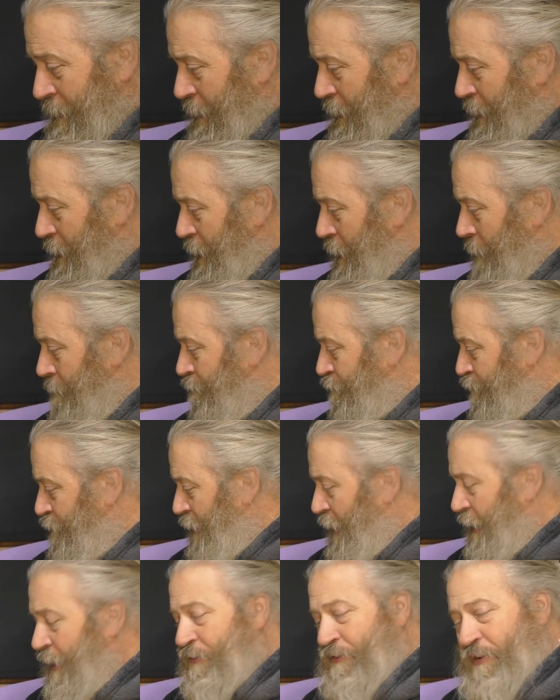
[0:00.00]
Um,
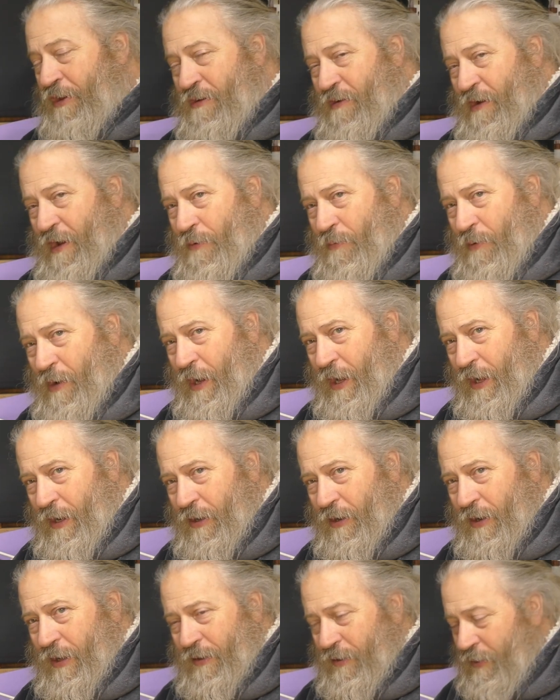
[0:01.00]
and it's a great way. I
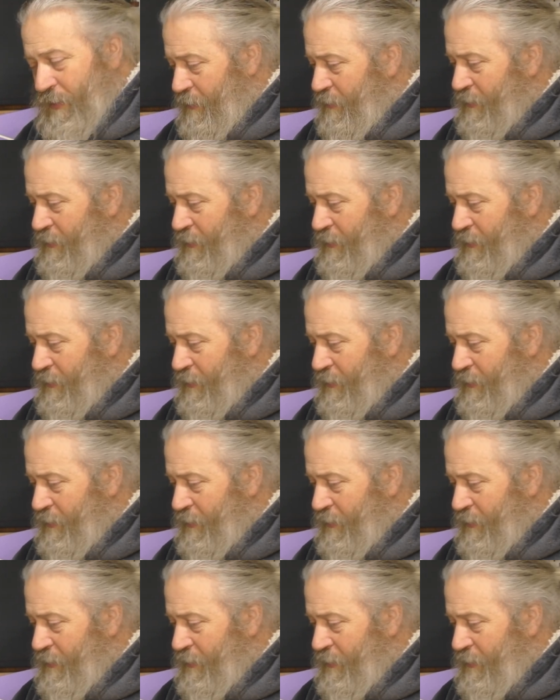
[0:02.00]
like the,